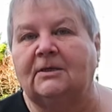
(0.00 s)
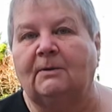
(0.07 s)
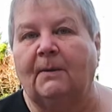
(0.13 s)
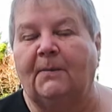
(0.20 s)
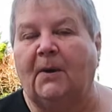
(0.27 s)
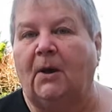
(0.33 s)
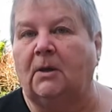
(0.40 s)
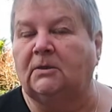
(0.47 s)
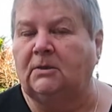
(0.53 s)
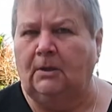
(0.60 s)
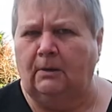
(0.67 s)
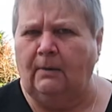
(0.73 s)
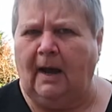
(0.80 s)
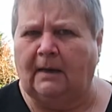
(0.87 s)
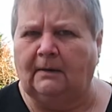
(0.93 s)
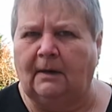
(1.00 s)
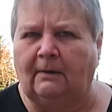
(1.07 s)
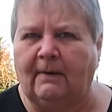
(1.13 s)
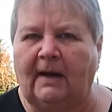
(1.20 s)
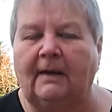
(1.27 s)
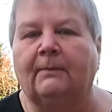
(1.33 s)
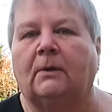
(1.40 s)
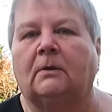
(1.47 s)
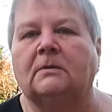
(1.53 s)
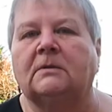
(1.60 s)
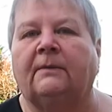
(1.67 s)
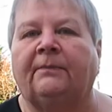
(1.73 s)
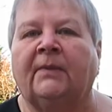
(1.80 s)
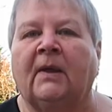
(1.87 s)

to a person who had no animals.